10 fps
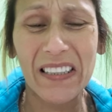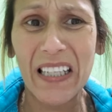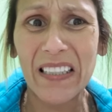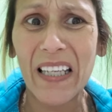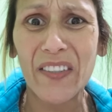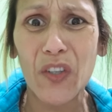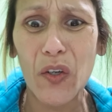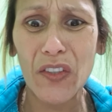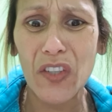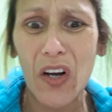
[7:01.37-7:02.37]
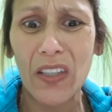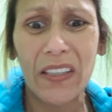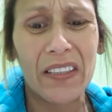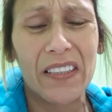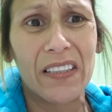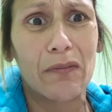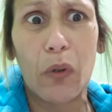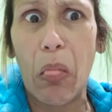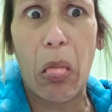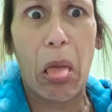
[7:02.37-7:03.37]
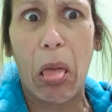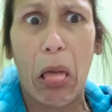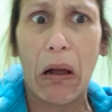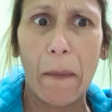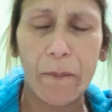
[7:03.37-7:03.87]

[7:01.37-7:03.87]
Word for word: tastes like dark chocolate. It is,